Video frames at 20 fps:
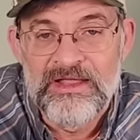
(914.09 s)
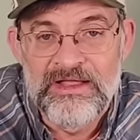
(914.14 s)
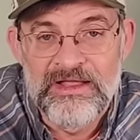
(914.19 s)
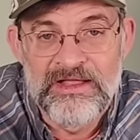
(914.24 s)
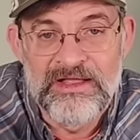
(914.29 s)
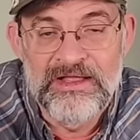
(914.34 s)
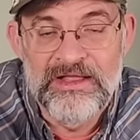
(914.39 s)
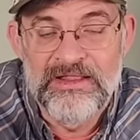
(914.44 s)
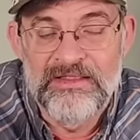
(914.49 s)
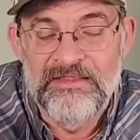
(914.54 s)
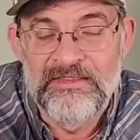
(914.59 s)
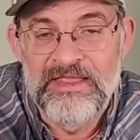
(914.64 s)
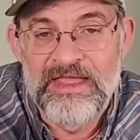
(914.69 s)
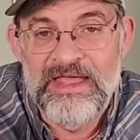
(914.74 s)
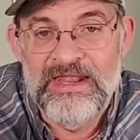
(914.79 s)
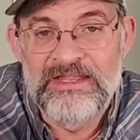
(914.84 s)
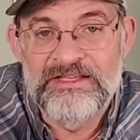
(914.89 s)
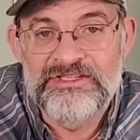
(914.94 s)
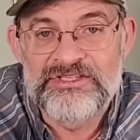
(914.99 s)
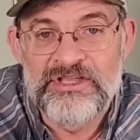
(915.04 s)
uh,
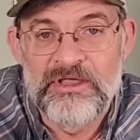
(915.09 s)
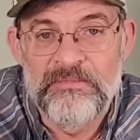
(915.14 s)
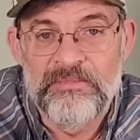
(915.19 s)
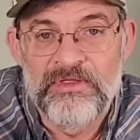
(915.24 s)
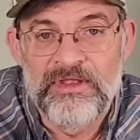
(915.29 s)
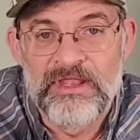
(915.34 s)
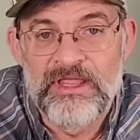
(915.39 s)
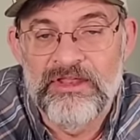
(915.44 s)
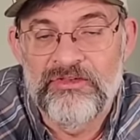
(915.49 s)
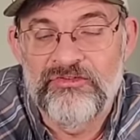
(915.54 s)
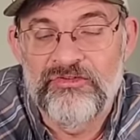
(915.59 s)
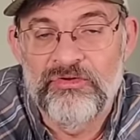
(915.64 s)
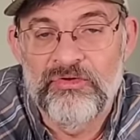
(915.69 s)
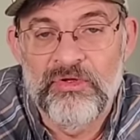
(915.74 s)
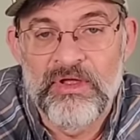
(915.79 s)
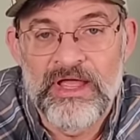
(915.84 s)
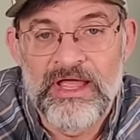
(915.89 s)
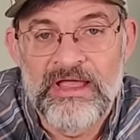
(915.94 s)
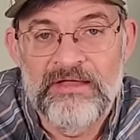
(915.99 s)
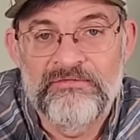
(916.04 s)
that is something that
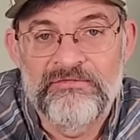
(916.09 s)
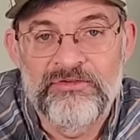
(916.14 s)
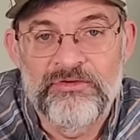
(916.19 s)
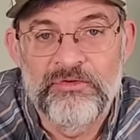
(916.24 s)
you'll have